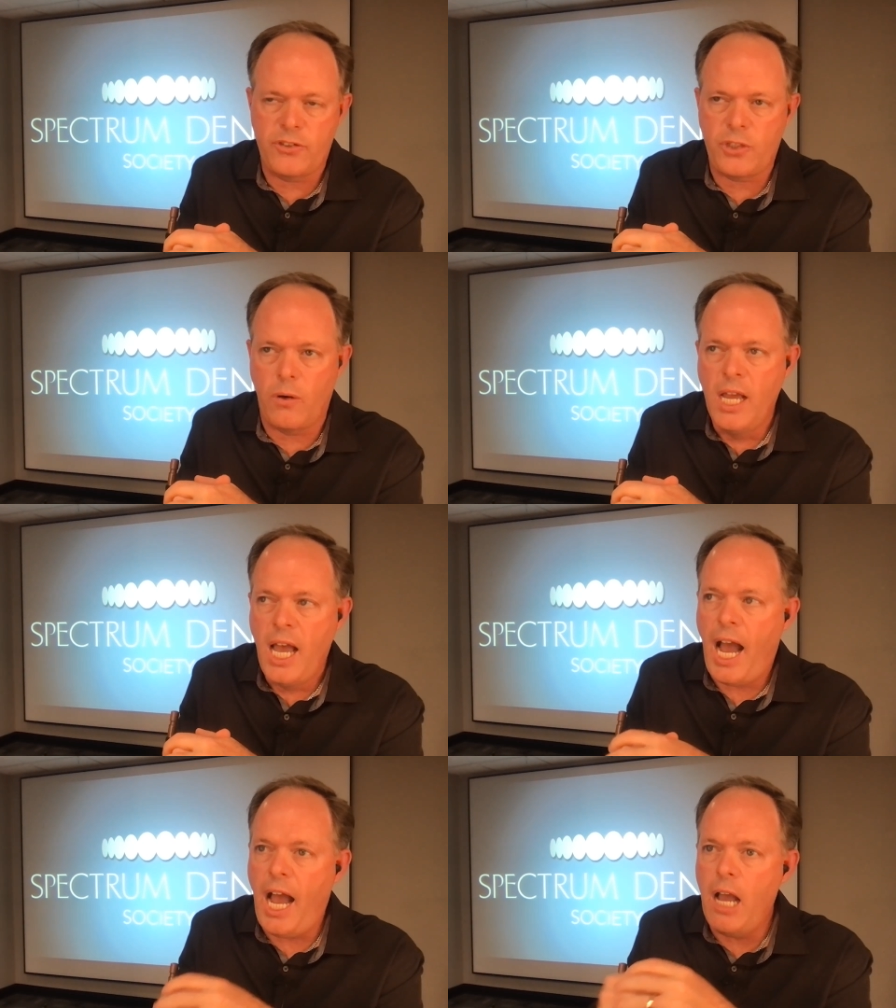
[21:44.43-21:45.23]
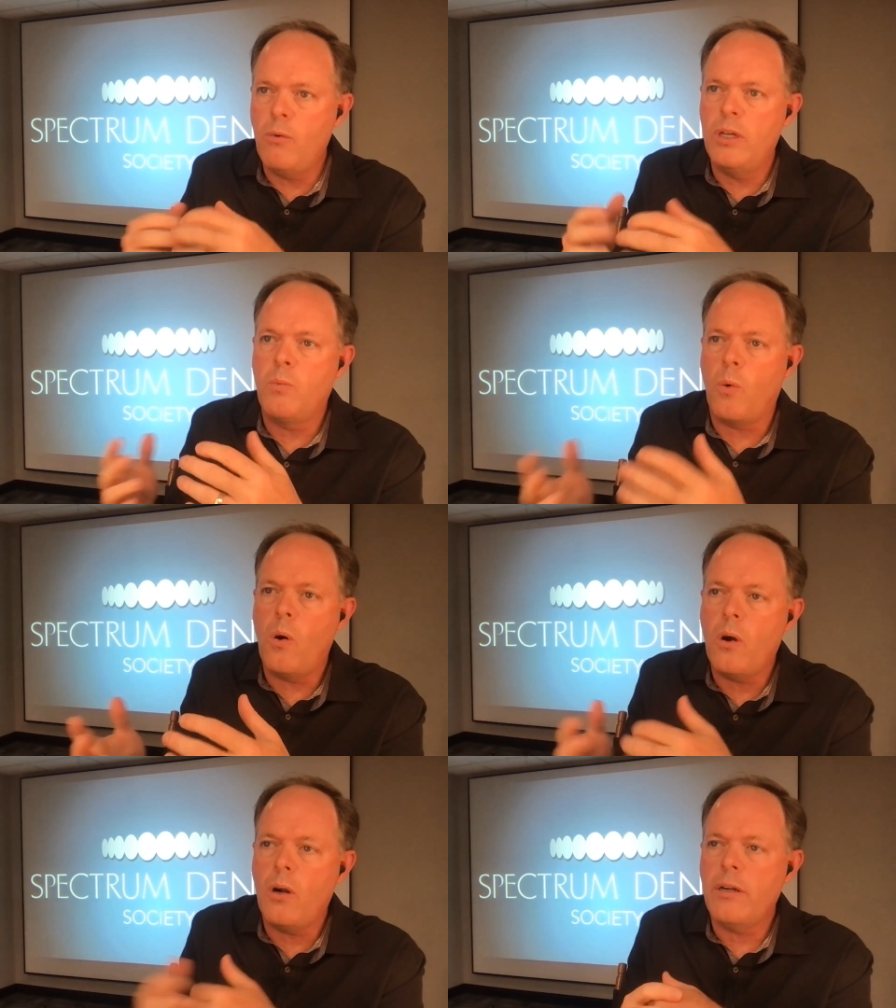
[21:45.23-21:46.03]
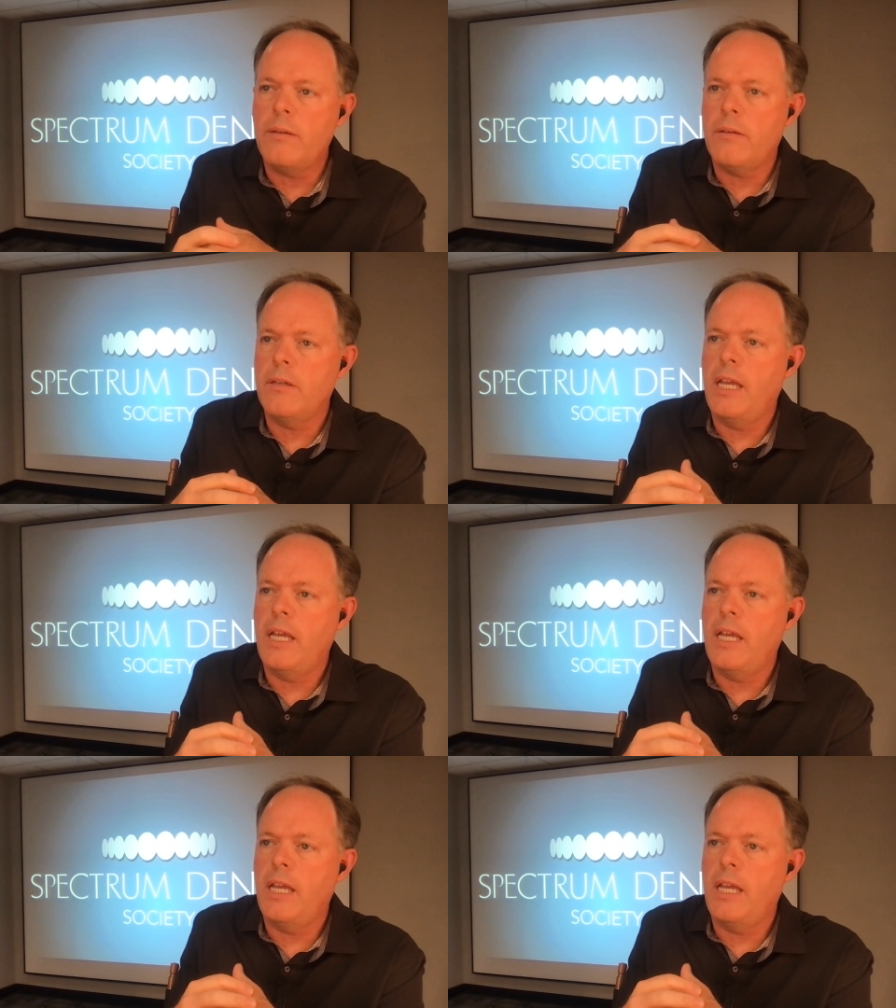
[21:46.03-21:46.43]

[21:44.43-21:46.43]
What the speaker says: So I would warn